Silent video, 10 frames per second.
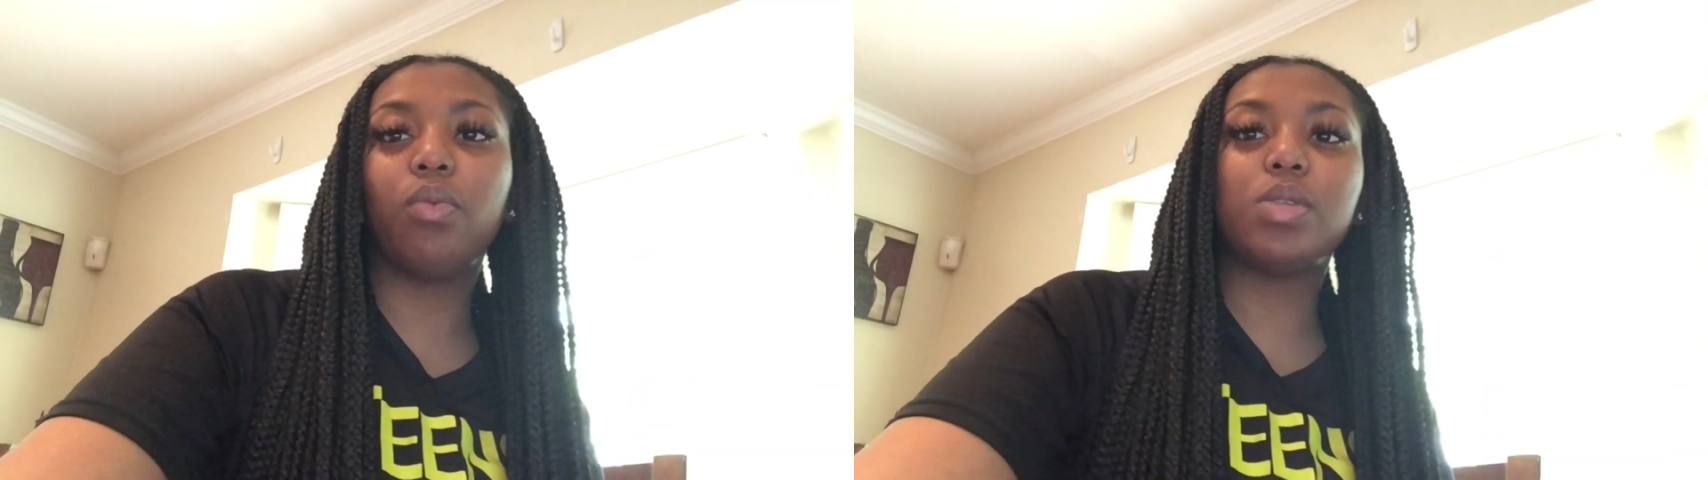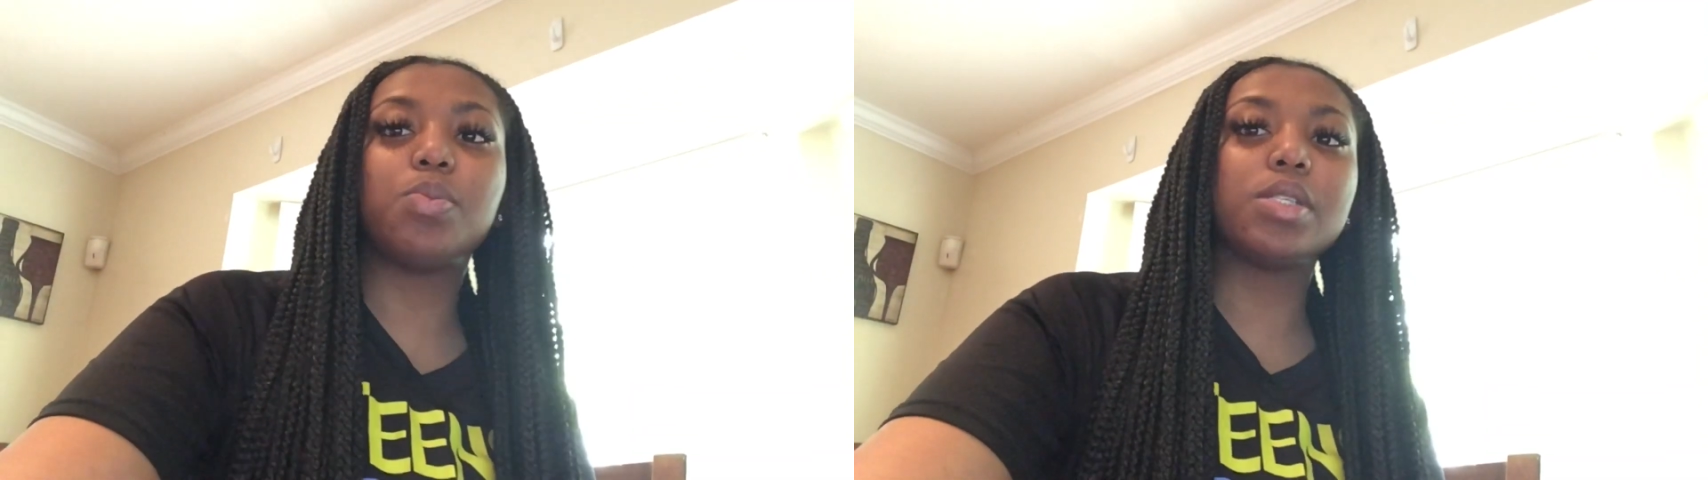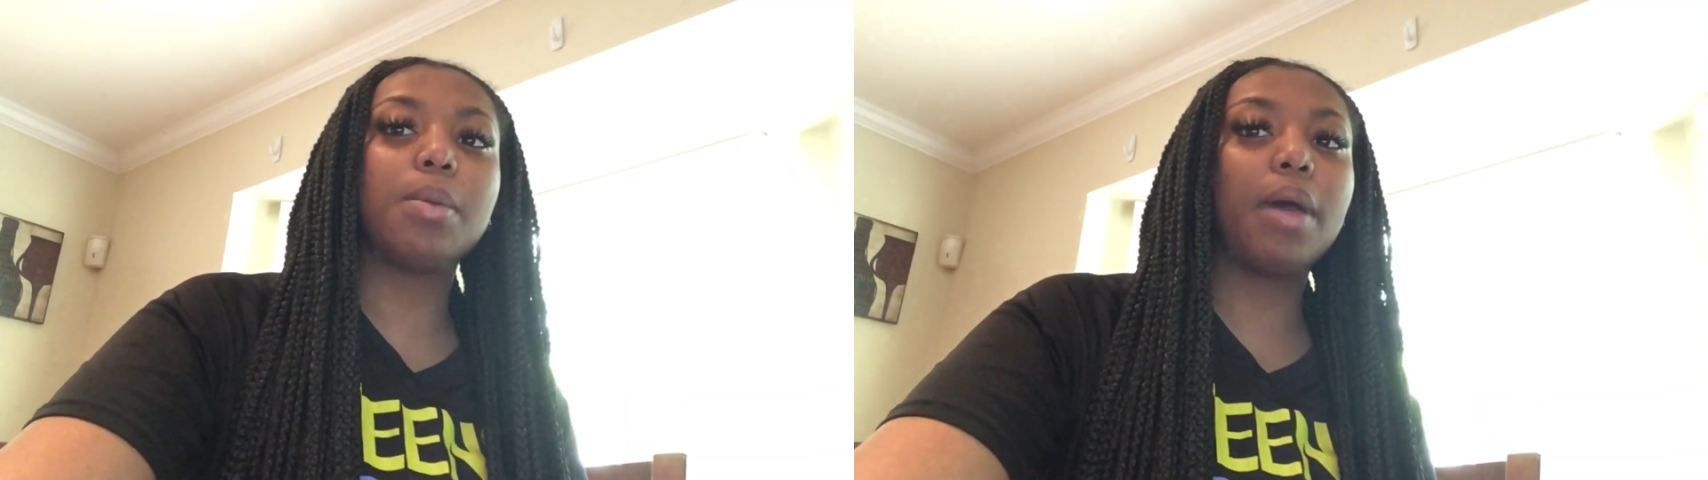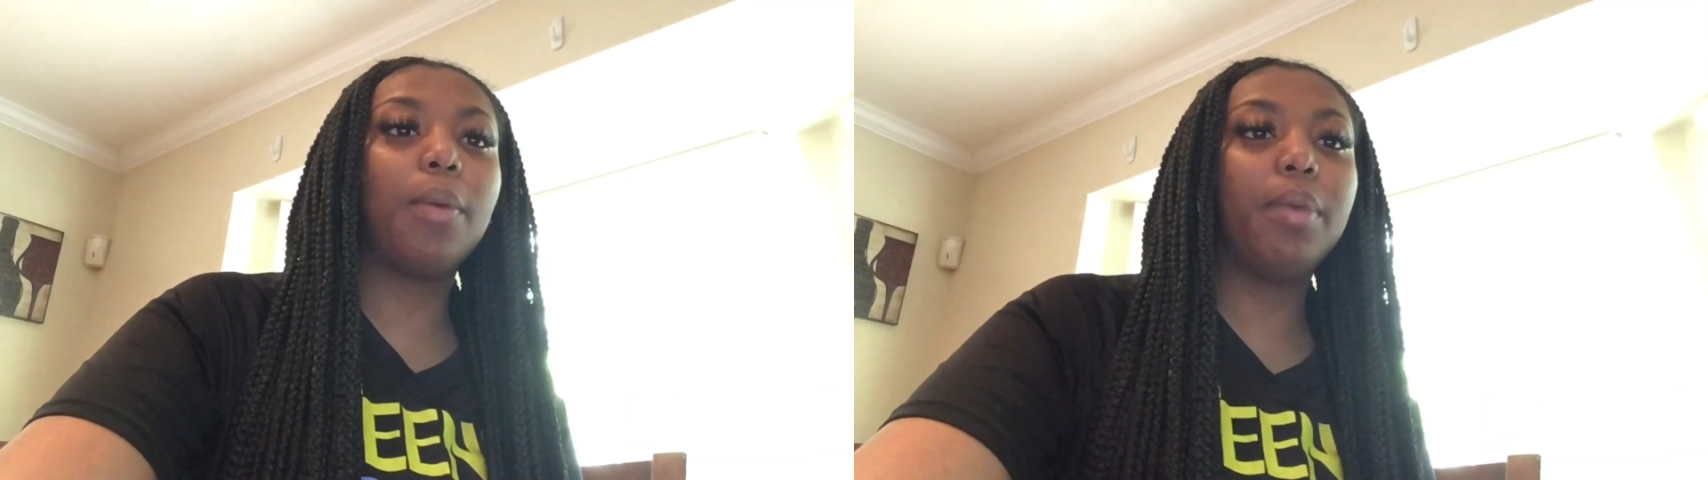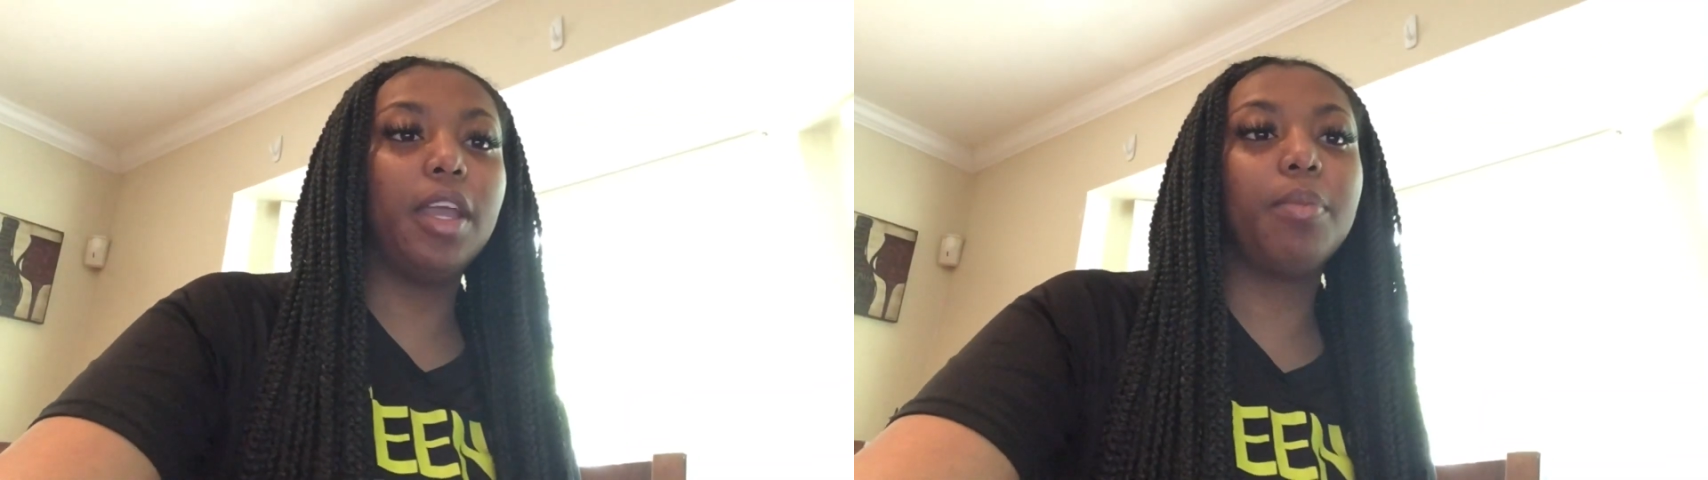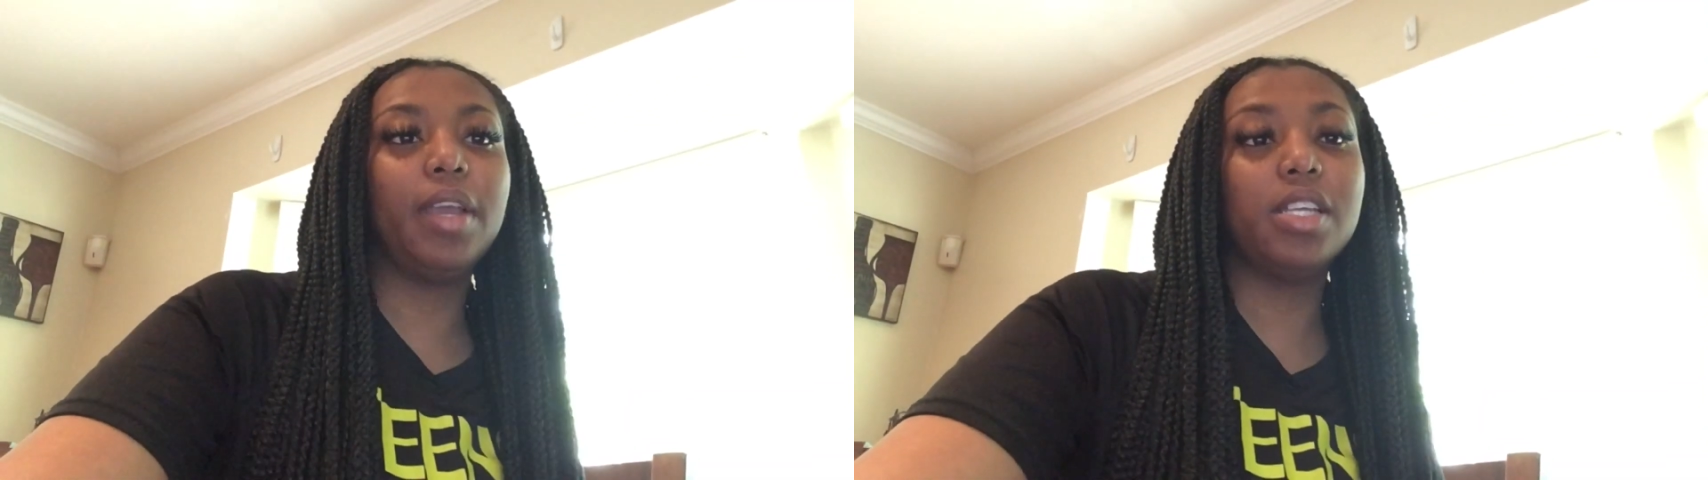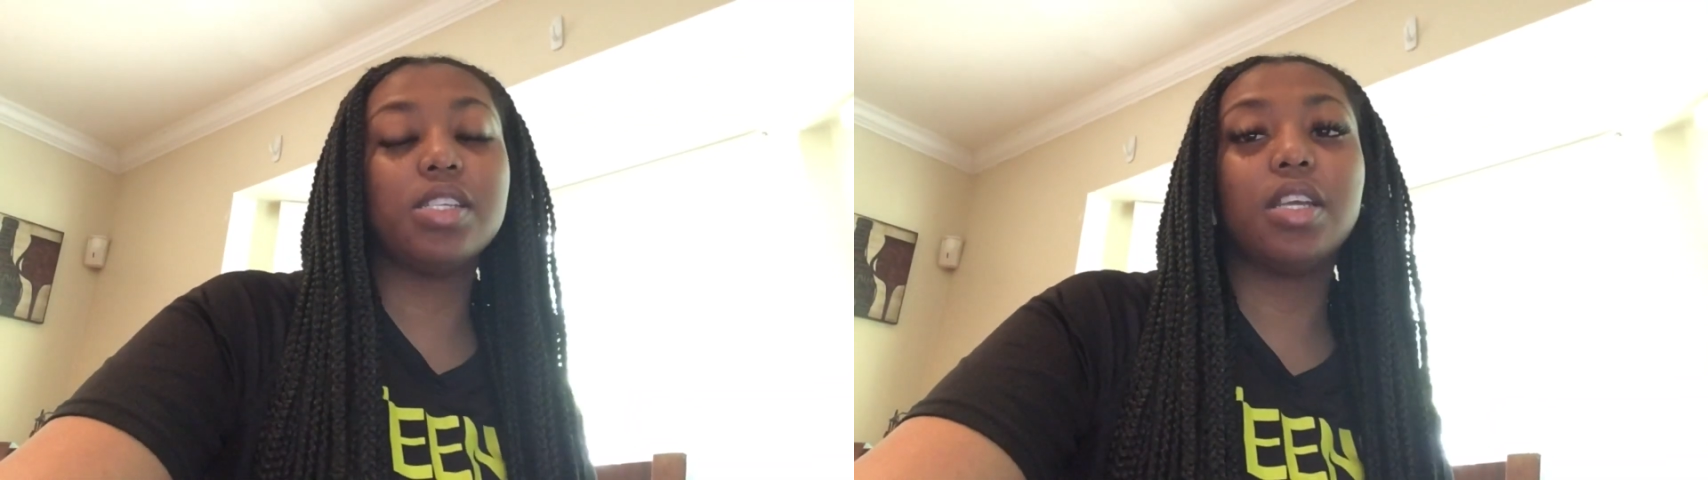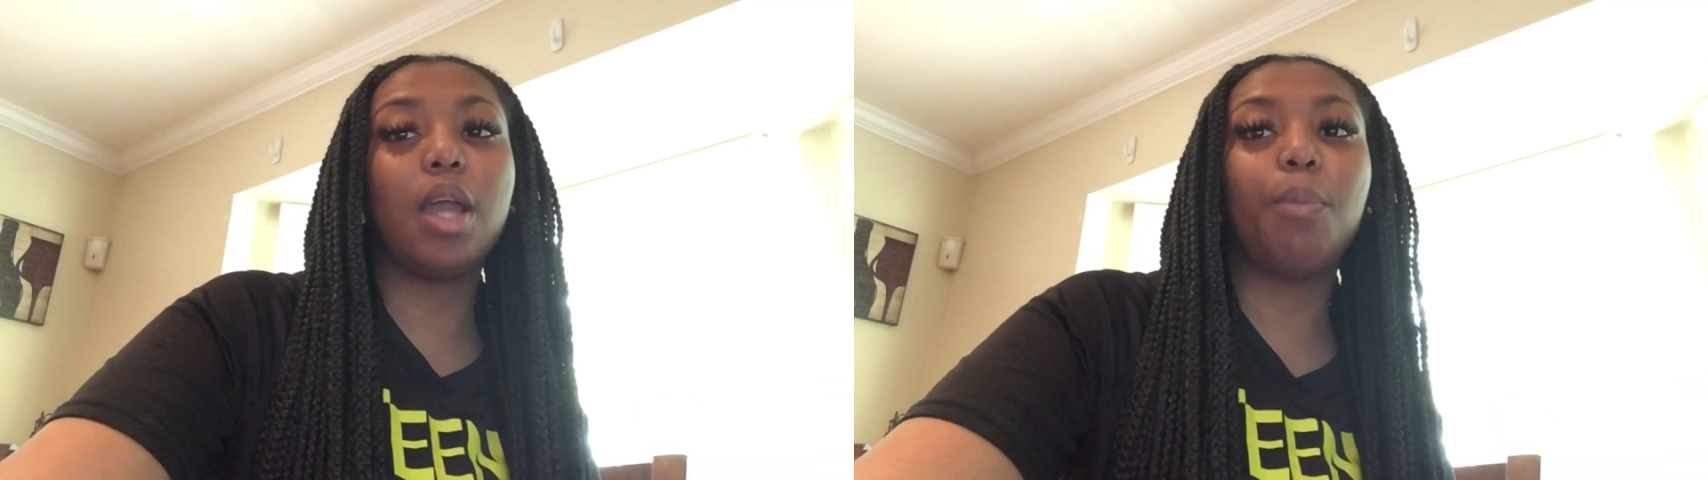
which was about being patient,